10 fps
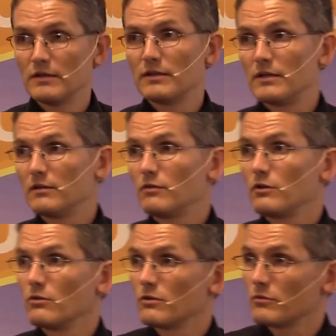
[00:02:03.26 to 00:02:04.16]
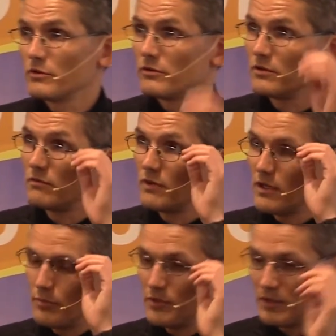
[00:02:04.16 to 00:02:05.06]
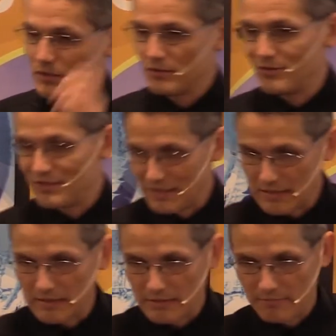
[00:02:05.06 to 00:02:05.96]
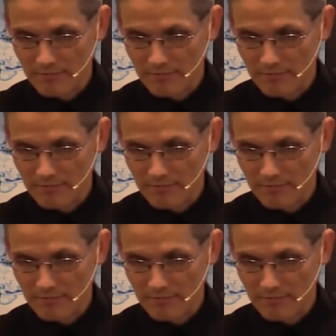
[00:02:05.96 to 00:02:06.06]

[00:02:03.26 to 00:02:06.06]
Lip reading: Individuals, once you developed it, you died.